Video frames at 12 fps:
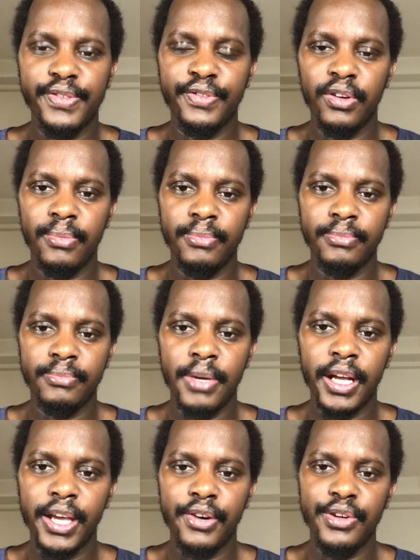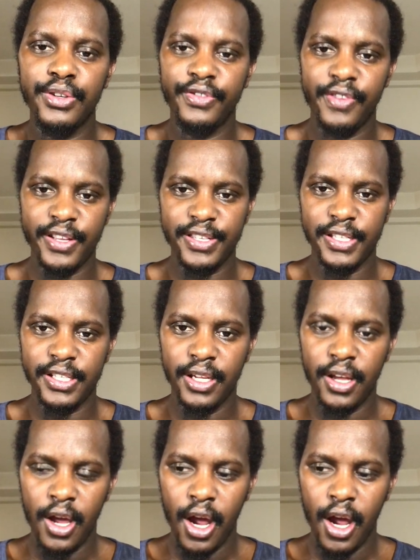from Makerere University